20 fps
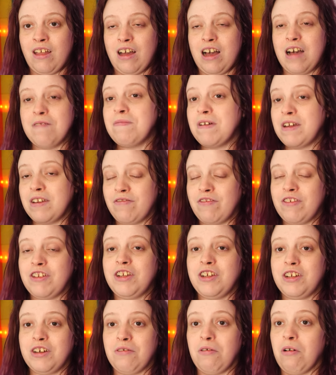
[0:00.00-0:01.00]
I've made a
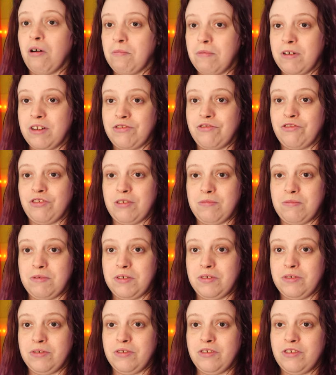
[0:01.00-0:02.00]
video on my drug
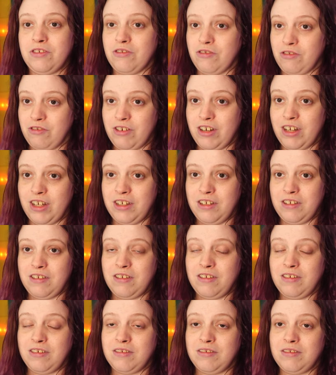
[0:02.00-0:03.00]
abuse story,
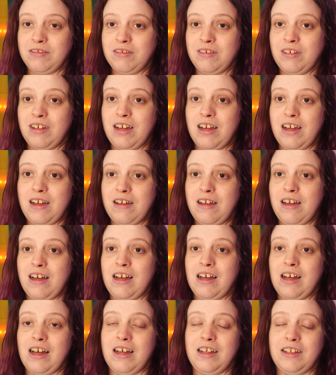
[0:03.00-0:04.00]

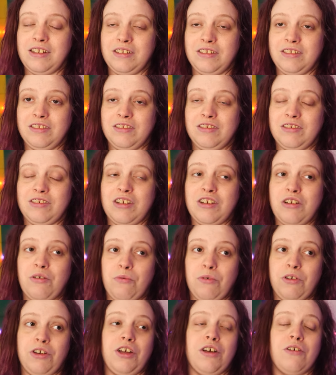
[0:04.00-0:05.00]
and I
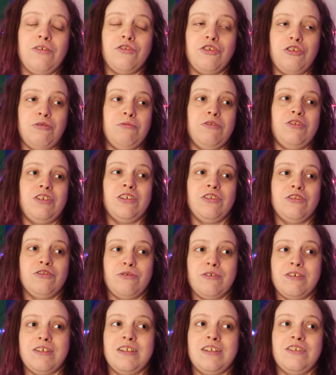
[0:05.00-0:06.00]
don't want to go too much
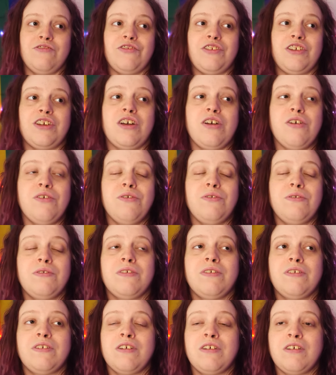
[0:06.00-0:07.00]
into it in this video,
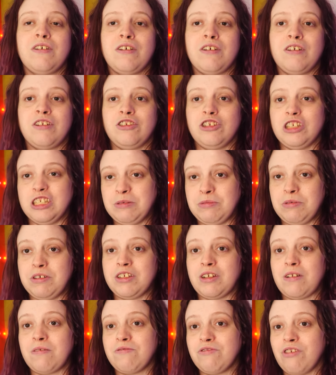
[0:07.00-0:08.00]
just
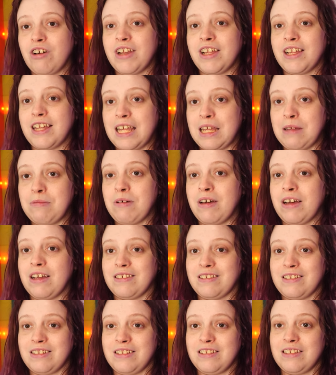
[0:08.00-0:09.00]
because I'm trying to keep it
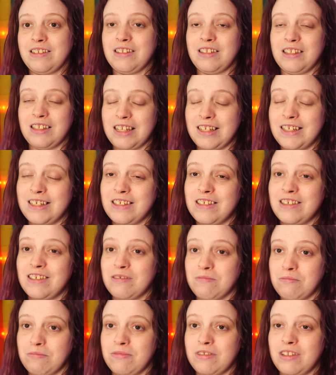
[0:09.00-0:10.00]
as
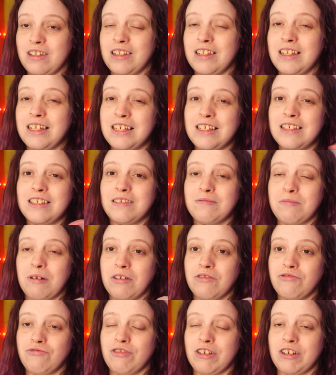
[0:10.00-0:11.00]
the least
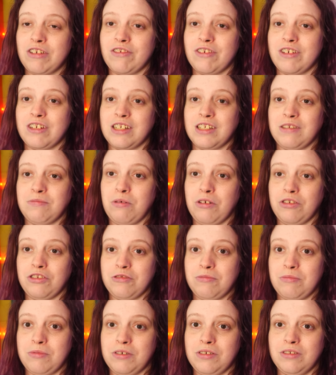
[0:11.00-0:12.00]
amount of triggering as
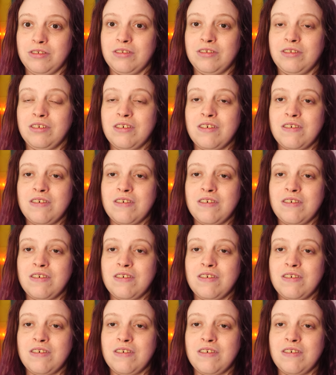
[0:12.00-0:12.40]
possible.